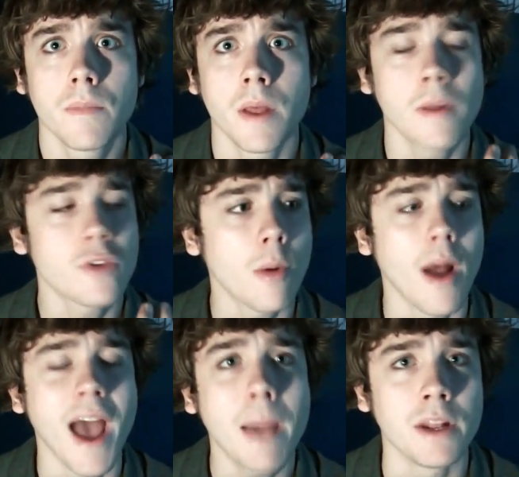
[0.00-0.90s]
And I'm not talking
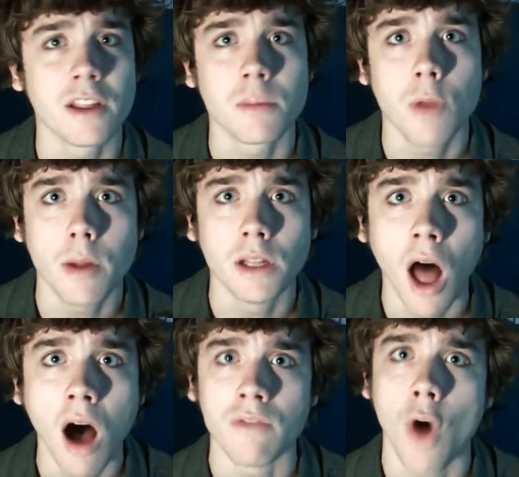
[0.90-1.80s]
about happiness, I'm talking about
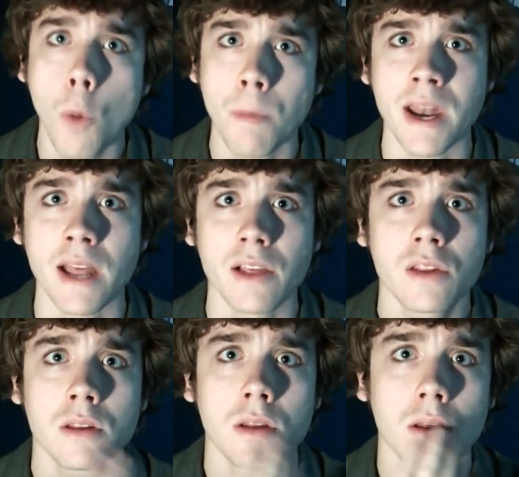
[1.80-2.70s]
love,
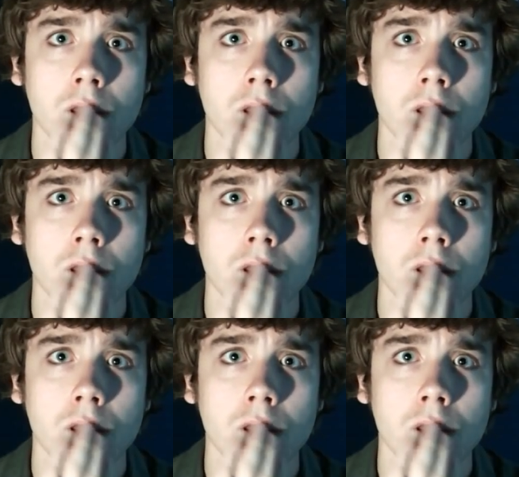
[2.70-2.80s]
openness,